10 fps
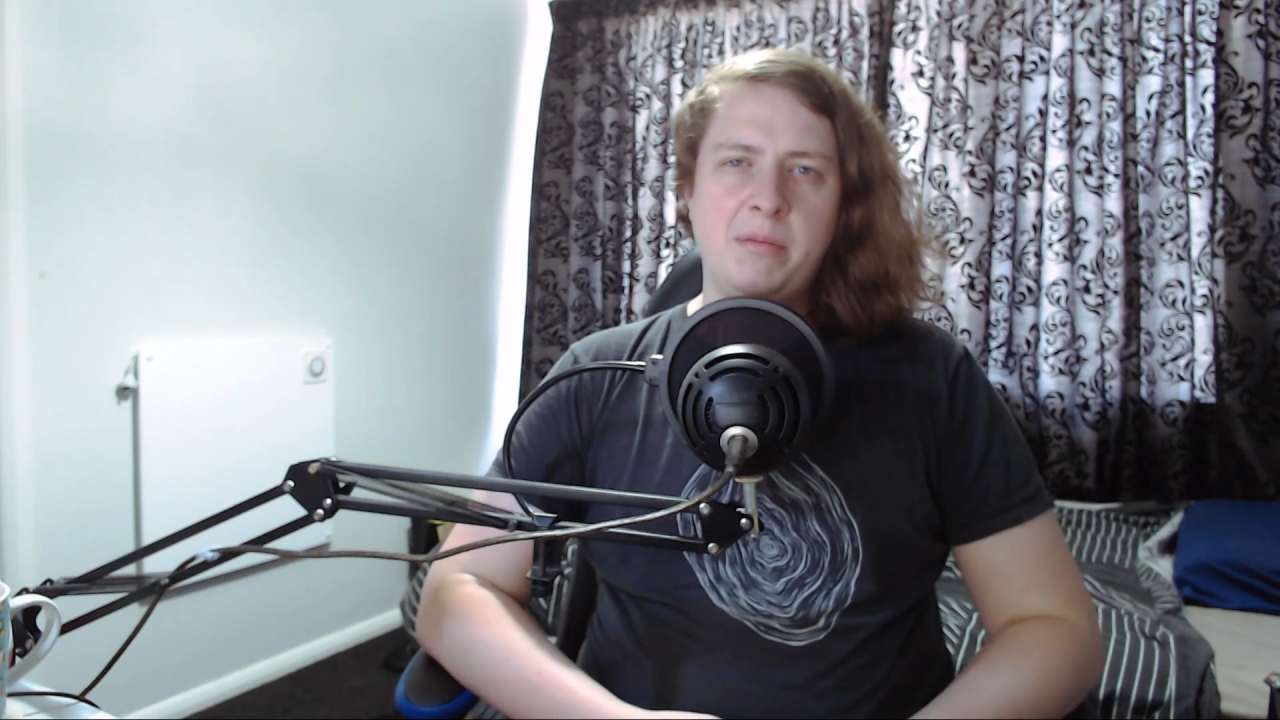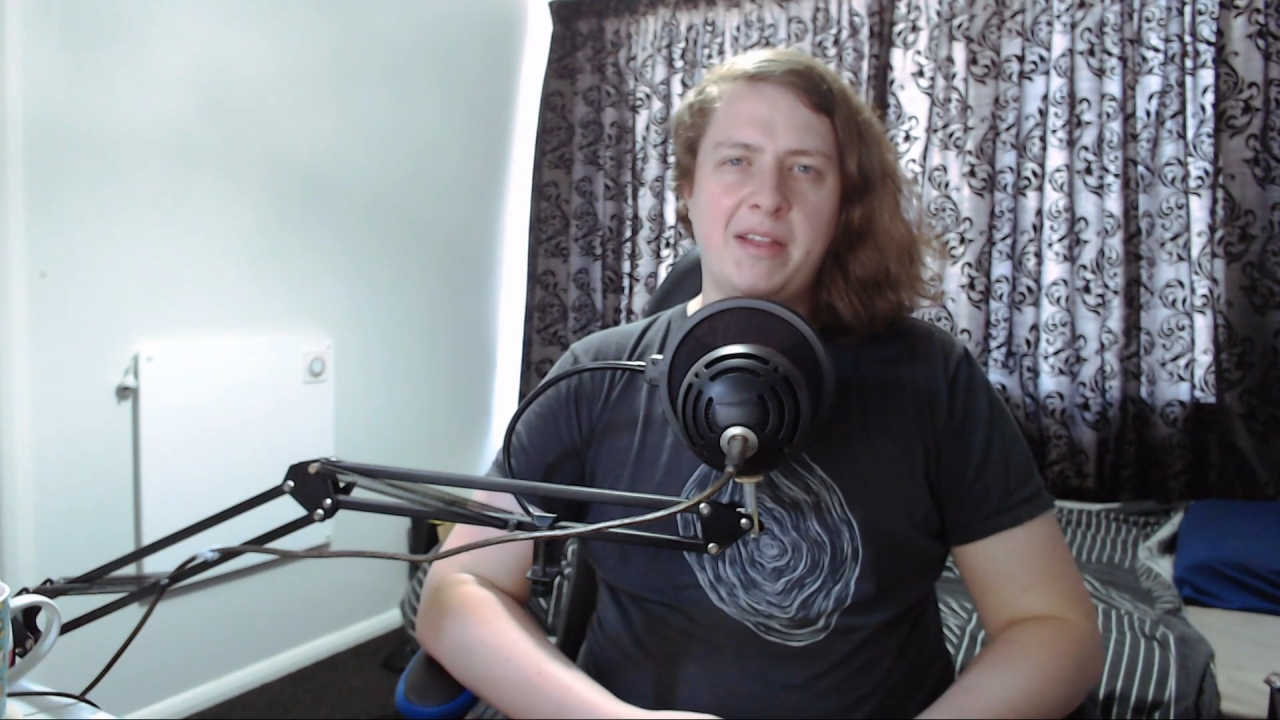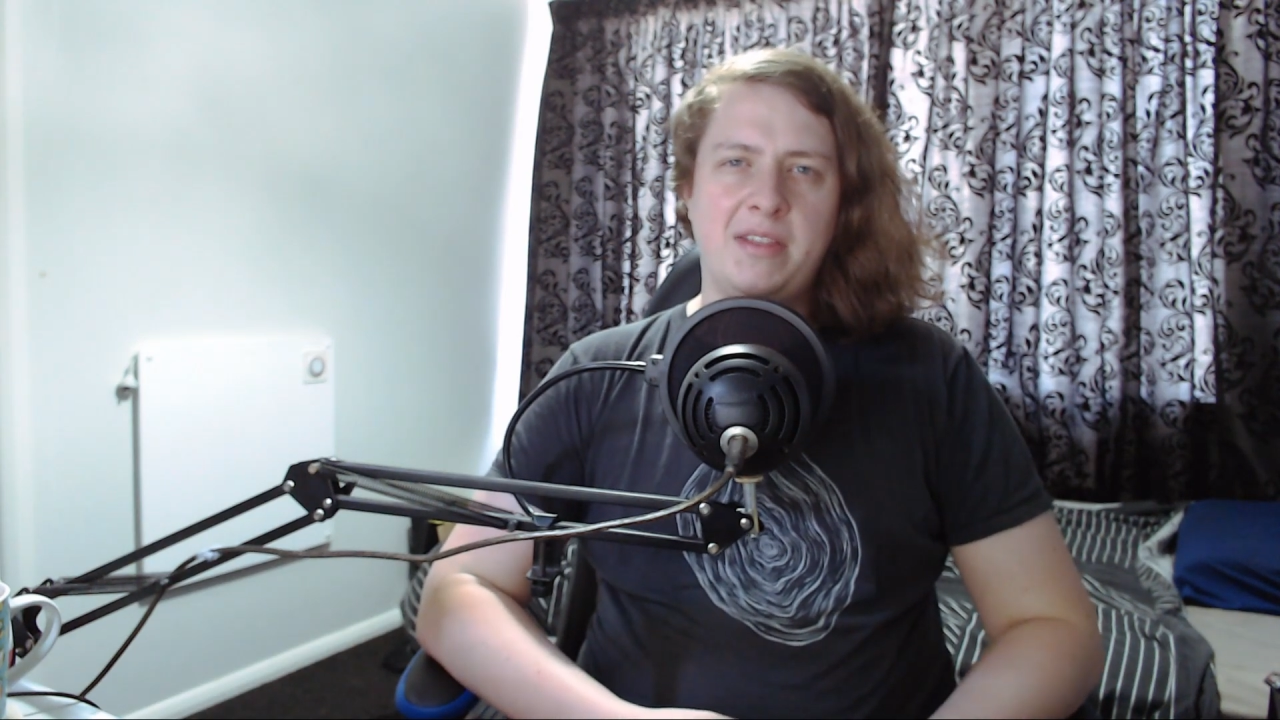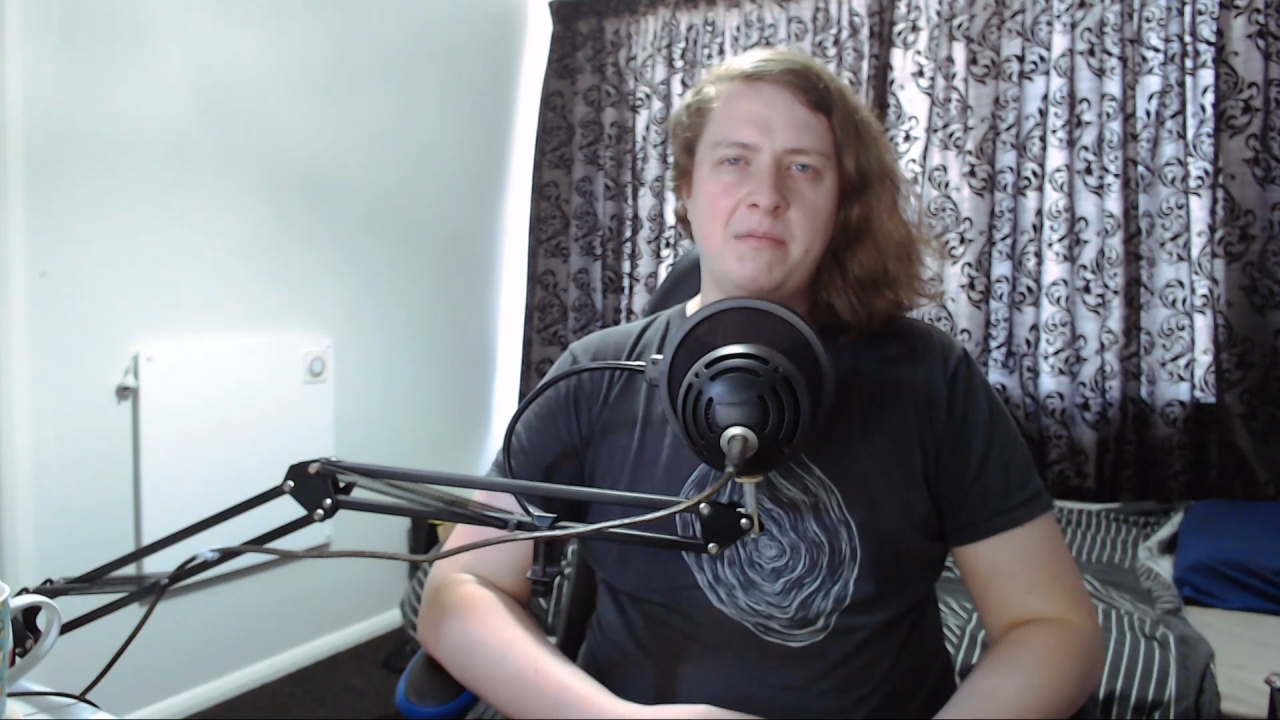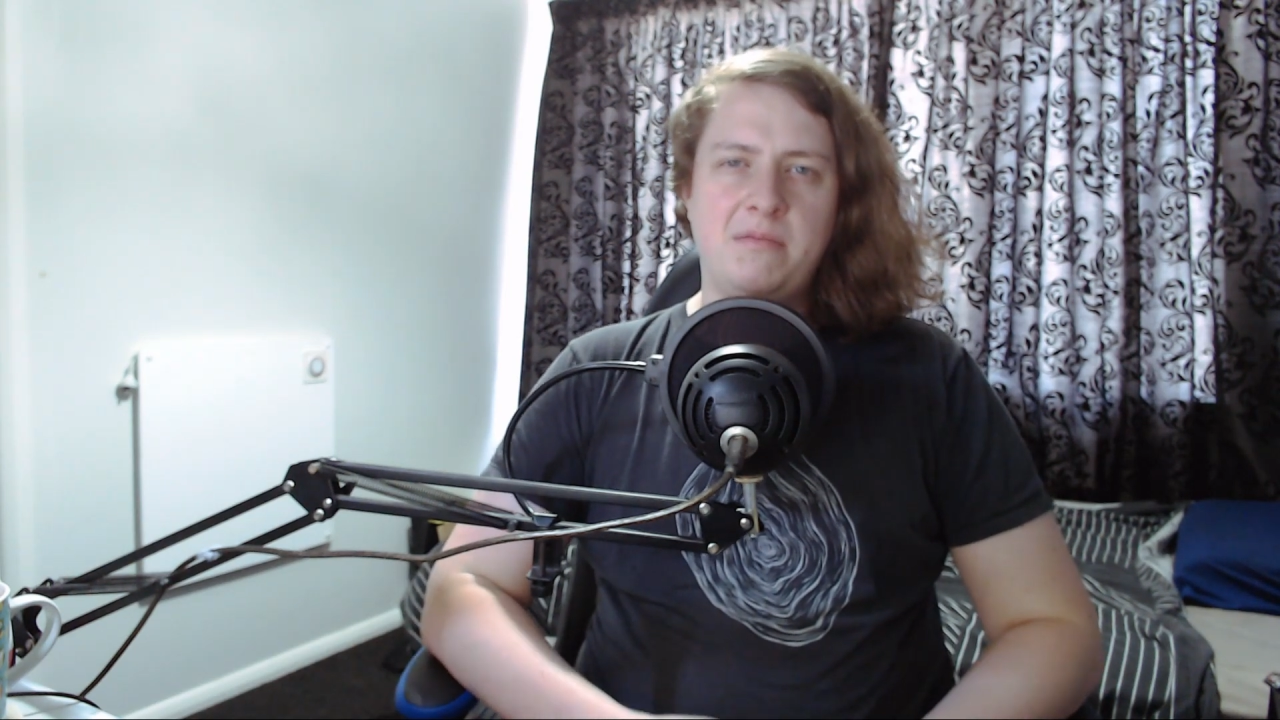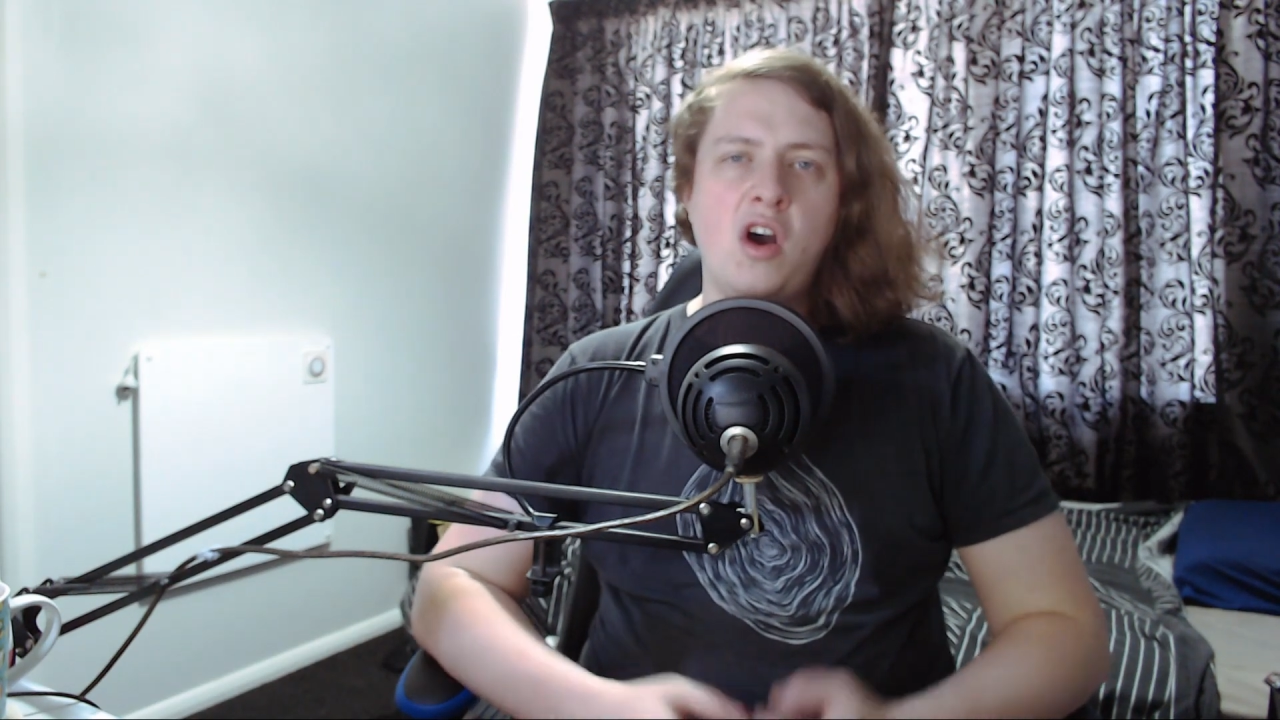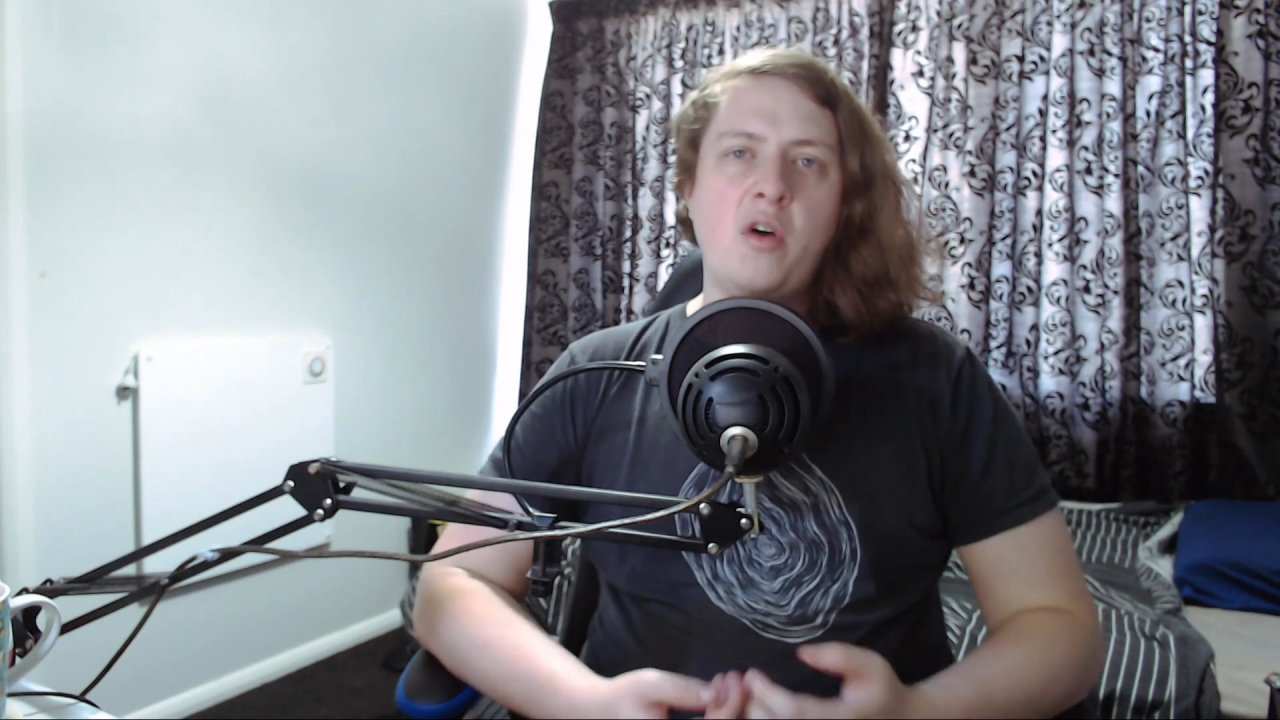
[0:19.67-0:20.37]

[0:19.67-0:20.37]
about them.